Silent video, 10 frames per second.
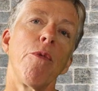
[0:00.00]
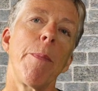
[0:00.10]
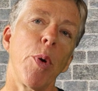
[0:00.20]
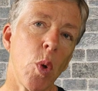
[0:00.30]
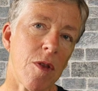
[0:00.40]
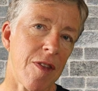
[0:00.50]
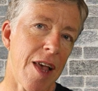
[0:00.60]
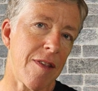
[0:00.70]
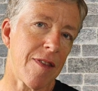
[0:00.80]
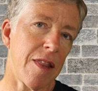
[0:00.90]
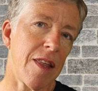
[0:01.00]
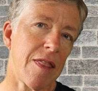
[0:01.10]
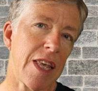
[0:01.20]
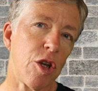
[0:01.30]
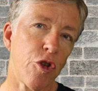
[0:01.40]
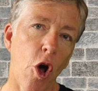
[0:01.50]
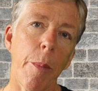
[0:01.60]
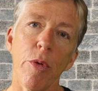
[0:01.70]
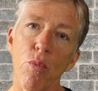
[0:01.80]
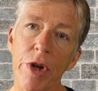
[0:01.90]
The report says that the
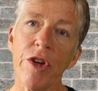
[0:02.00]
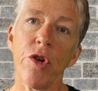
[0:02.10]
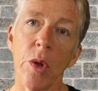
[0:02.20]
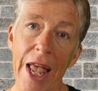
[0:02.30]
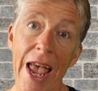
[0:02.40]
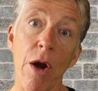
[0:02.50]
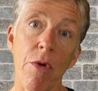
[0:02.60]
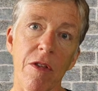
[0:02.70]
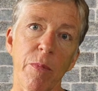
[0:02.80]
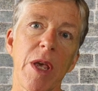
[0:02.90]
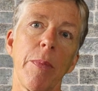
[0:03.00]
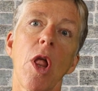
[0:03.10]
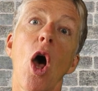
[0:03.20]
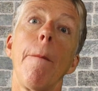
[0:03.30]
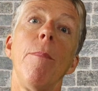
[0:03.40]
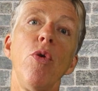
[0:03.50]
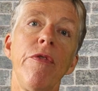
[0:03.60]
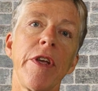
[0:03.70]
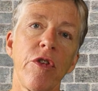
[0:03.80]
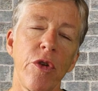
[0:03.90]
top regional areas people are
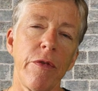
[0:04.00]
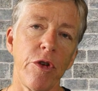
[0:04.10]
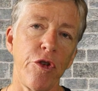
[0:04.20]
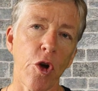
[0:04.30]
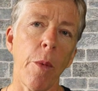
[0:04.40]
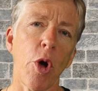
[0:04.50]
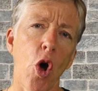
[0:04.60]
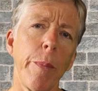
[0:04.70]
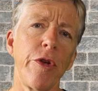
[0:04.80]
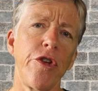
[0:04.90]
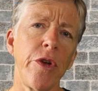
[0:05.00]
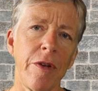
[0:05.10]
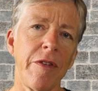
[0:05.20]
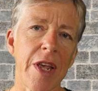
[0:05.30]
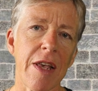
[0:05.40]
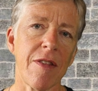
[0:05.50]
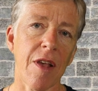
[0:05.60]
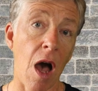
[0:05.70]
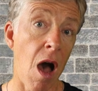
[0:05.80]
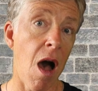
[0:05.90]
moving to for job opportunities
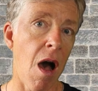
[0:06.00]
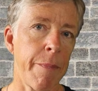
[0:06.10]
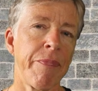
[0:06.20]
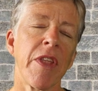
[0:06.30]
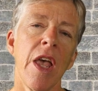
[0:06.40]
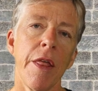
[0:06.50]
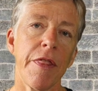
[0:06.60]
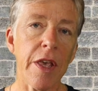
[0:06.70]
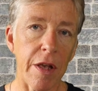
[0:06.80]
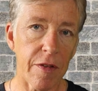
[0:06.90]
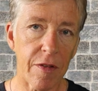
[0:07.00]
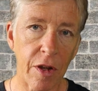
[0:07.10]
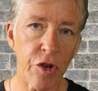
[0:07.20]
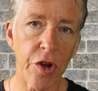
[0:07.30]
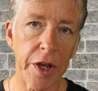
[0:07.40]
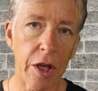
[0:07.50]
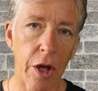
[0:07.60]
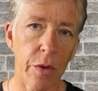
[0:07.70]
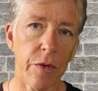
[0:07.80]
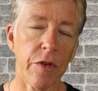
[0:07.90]
are the Sunshine
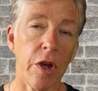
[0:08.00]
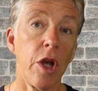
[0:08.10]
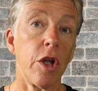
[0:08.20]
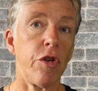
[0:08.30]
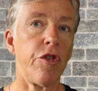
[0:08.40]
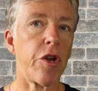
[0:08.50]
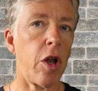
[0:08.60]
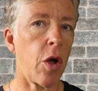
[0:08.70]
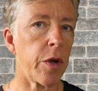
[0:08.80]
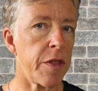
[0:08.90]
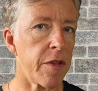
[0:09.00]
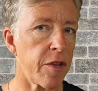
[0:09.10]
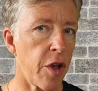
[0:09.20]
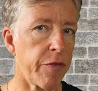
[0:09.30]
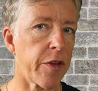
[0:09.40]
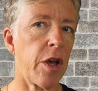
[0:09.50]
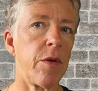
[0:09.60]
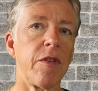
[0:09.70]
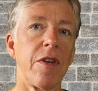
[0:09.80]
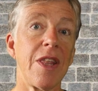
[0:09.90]
Coast, Geelong and the Surf
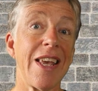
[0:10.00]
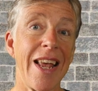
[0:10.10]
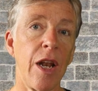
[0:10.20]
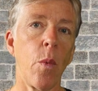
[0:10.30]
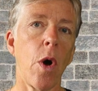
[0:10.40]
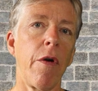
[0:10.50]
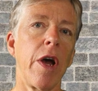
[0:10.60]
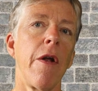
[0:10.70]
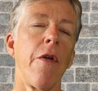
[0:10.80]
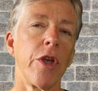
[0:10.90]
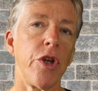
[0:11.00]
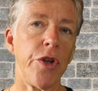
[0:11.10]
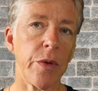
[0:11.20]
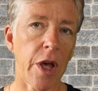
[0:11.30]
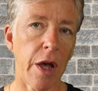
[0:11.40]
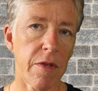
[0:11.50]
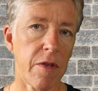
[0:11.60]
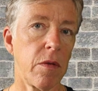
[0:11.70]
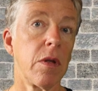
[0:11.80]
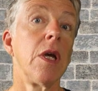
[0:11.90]
Coast, the Illawarra,
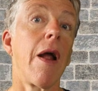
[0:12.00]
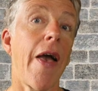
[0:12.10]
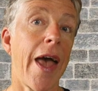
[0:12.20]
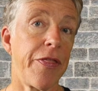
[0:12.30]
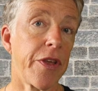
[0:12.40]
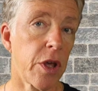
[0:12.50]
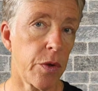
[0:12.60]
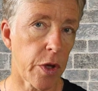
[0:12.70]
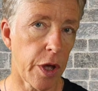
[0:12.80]
Newcastle and the Gold